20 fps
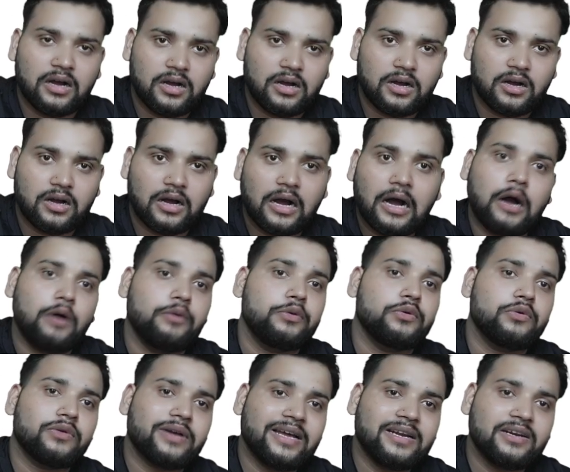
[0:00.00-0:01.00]
uh, how
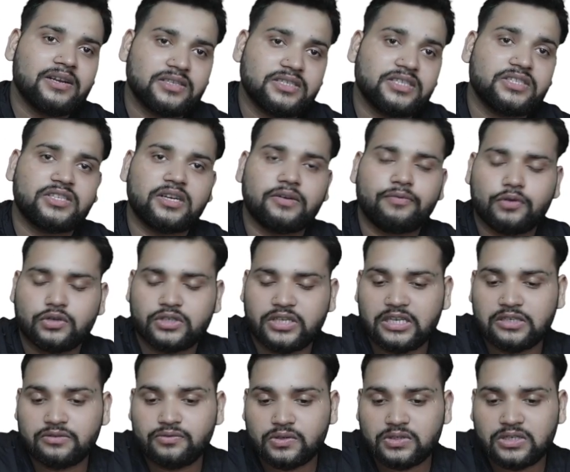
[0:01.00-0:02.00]
you can register for
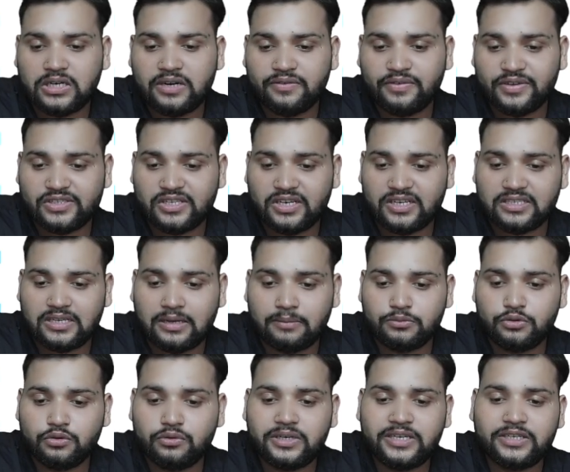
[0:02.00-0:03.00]
Salesforce certification
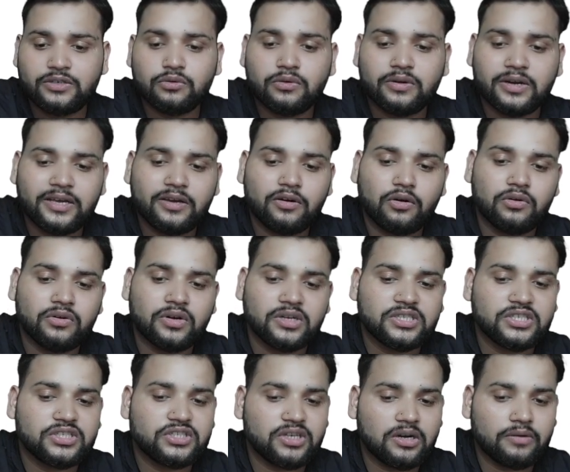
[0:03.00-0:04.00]
exam. You need to click on
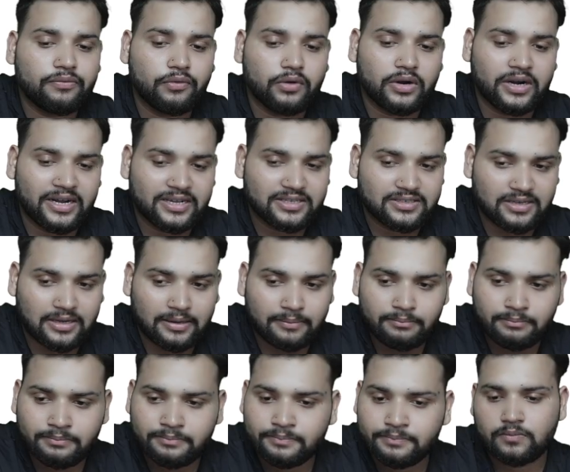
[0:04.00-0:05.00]
register for an
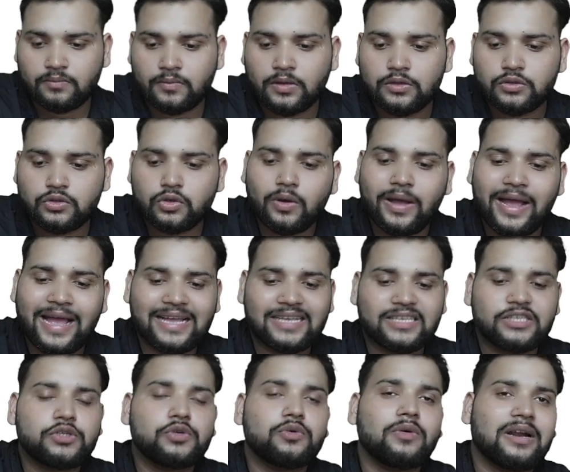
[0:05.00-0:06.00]
exam. So
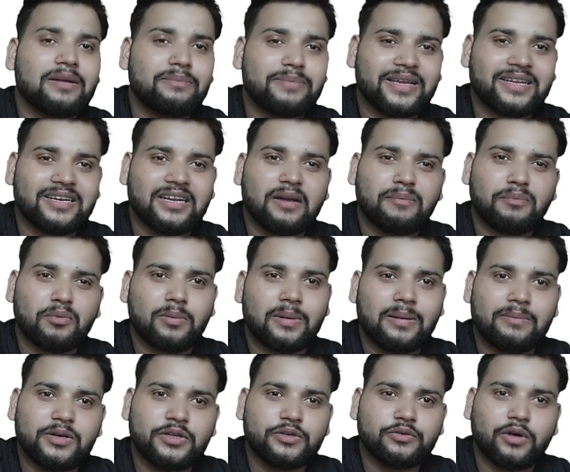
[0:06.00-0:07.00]
as you are a beginner,
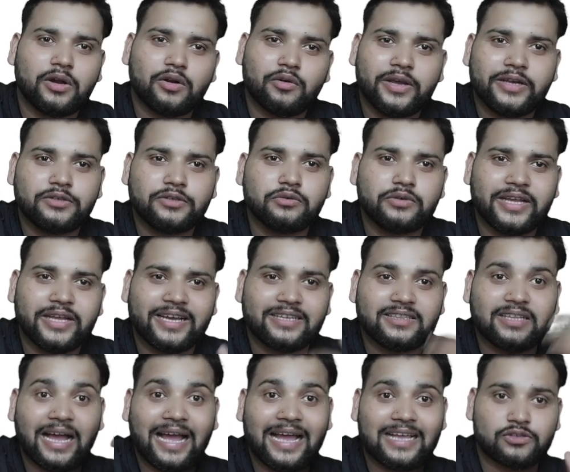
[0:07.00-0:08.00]
probably you are going to
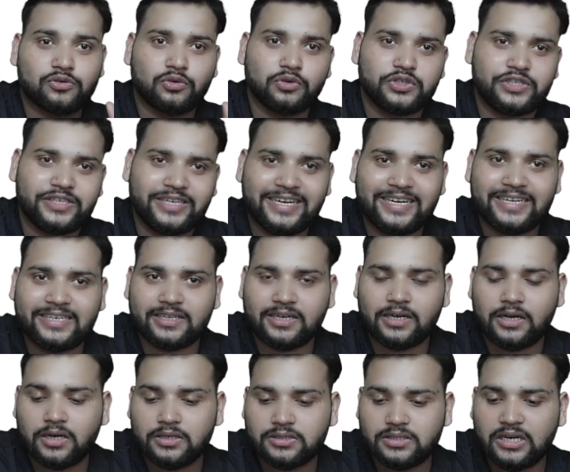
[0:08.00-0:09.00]
take the associate
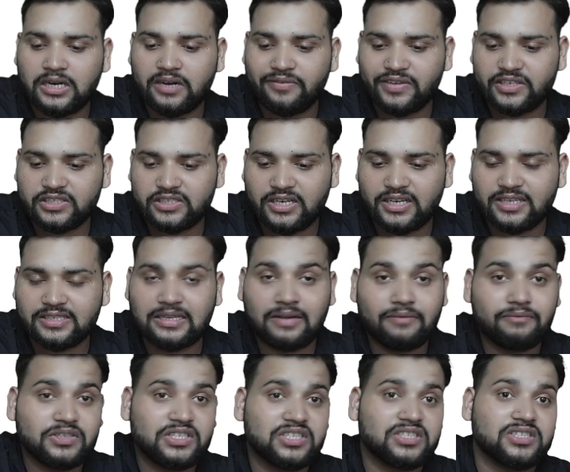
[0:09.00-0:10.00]
or uh, certification
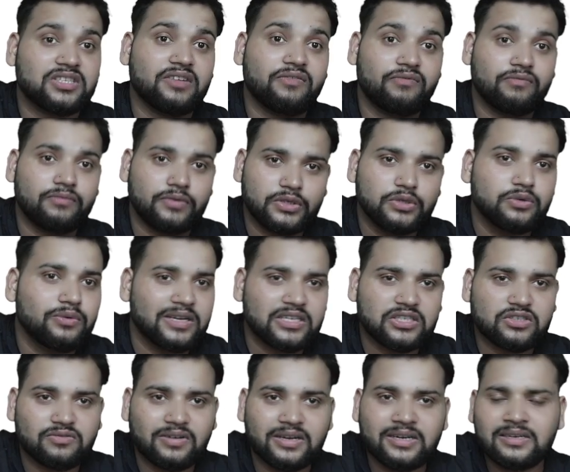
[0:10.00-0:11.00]
exam, which is the
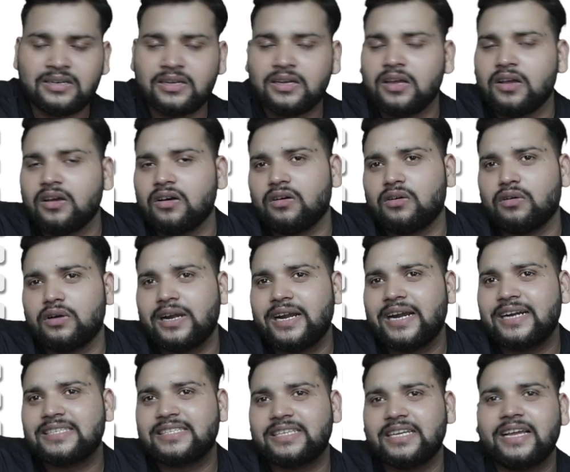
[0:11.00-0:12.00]
newest one, or
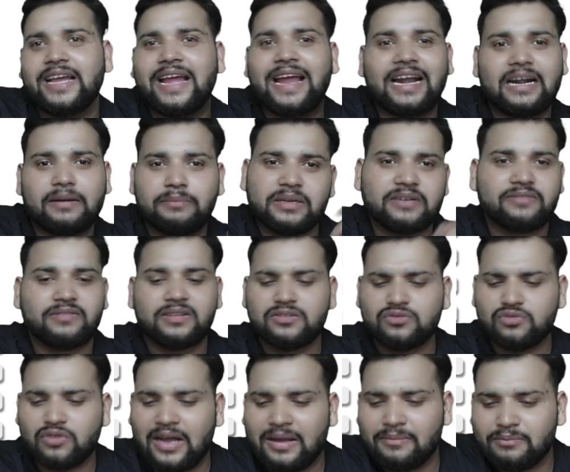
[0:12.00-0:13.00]
let's say admin
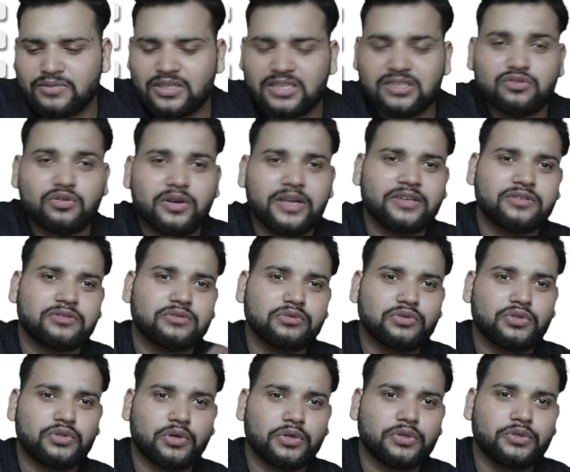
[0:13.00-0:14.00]
one. So I'm just going
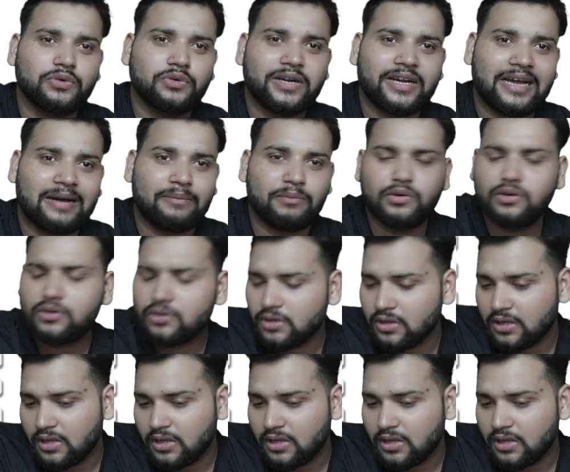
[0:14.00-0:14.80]
to show you a demo,